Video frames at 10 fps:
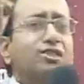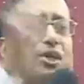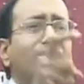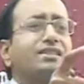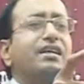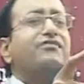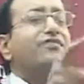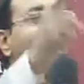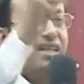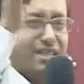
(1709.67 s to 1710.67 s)
Joseph
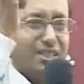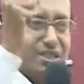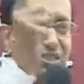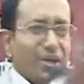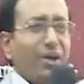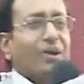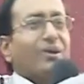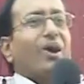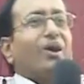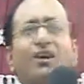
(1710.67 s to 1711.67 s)
is your
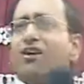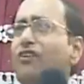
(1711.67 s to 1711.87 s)
God.